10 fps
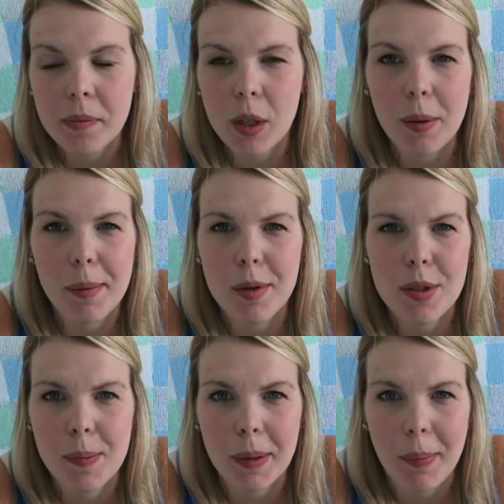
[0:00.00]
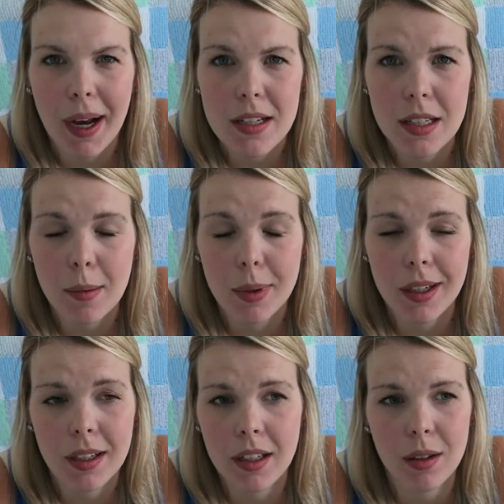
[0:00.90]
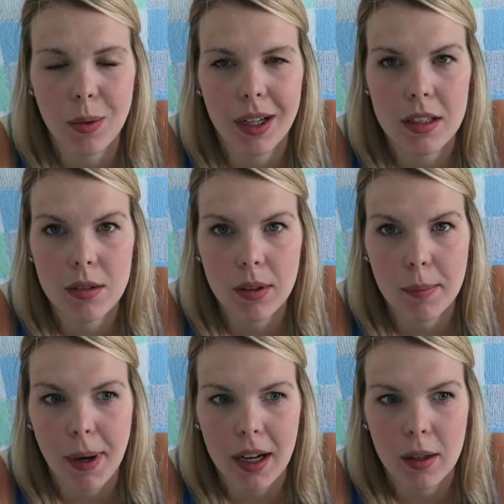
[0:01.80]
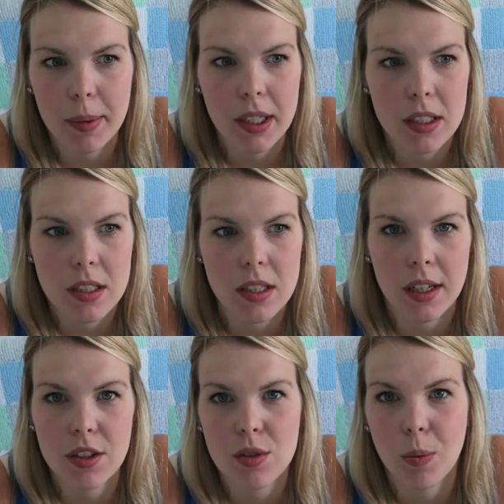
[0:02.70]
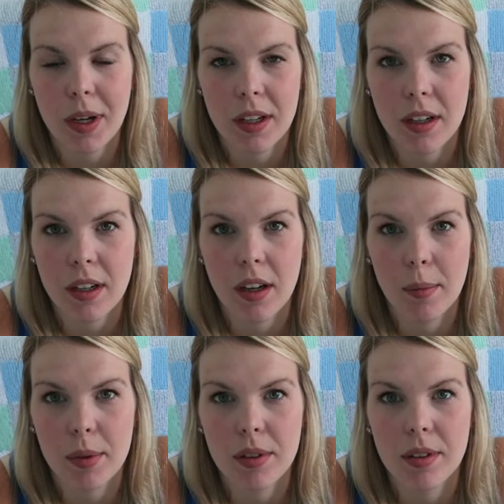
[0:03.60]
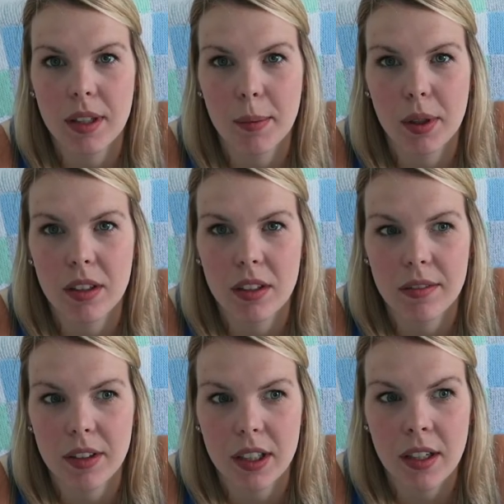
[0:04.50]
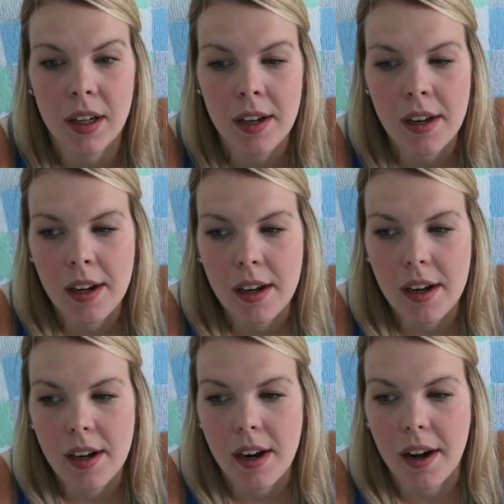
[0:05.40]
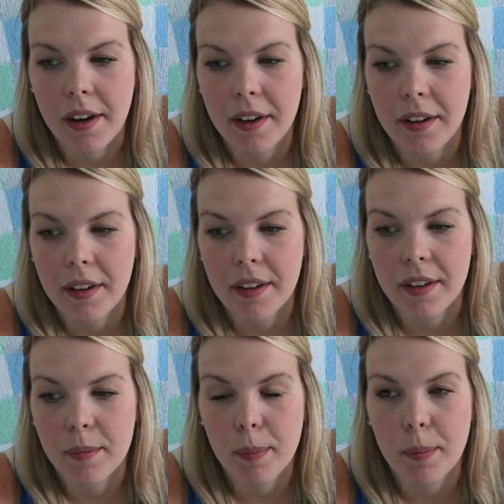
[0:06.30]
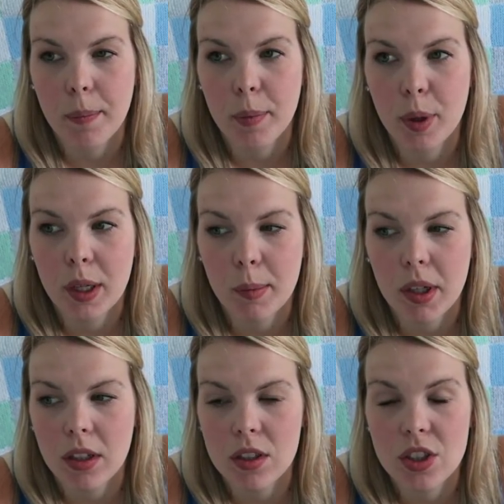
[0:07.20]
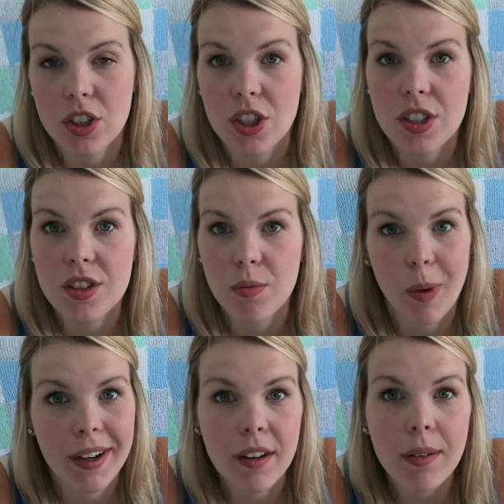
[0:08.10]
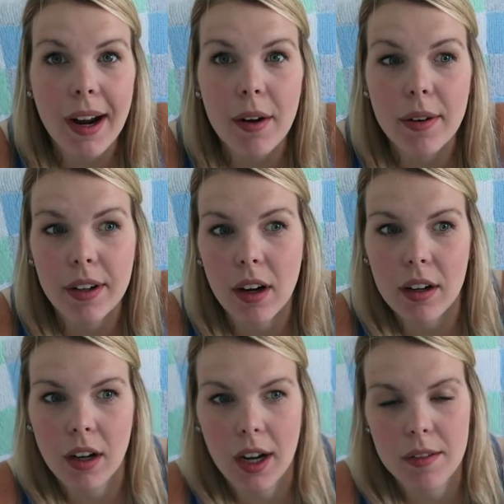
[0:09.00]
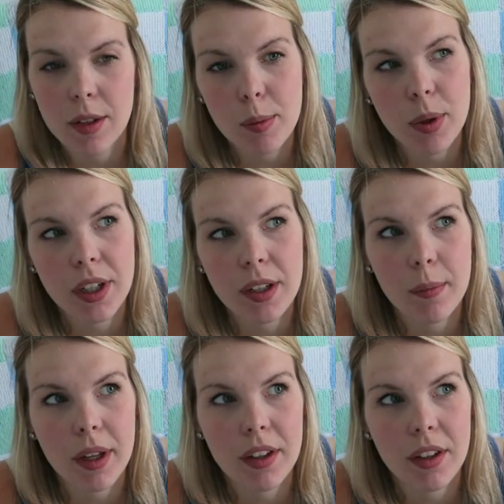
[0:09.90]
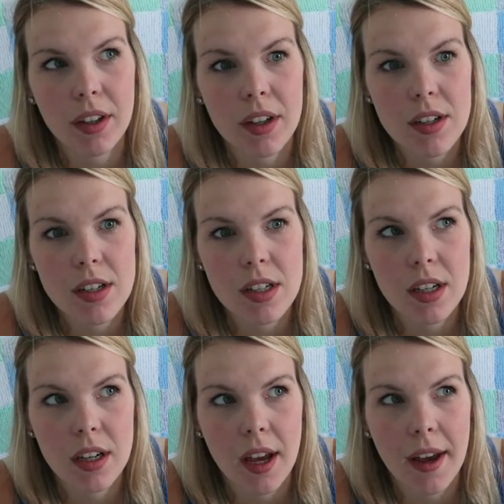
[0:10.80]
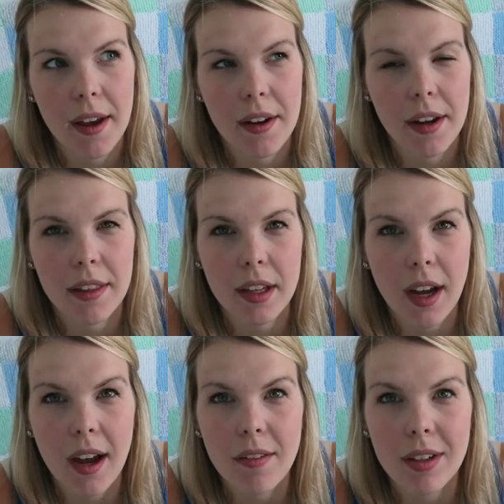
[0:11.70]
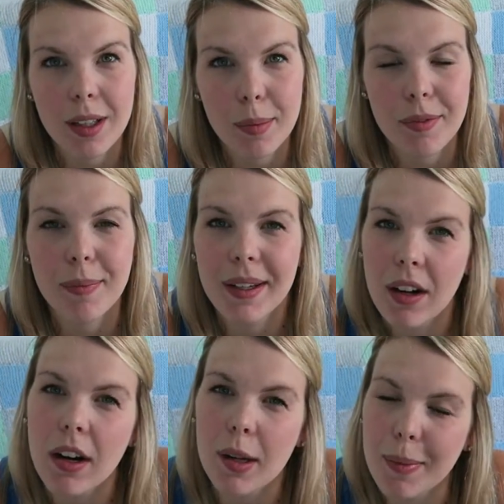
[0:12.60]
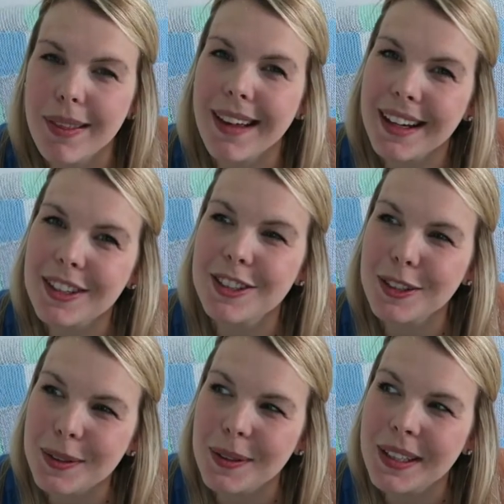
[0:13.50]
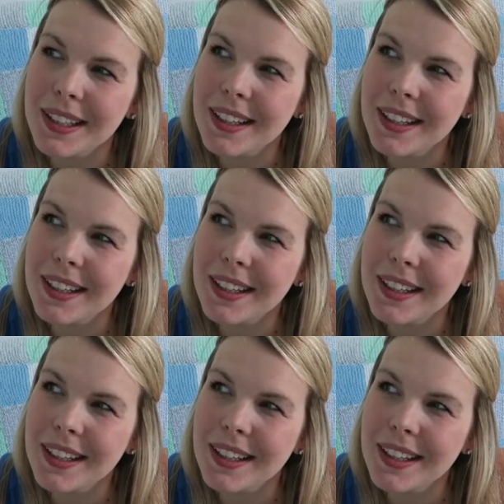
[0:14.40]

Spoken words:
maybe it was a bit past that, but either way it didn't really matter because I just went in up to labor and delivery and pretty much just waited around and got an IV put in by the nurse, and I think I have a clip of me talking about that too,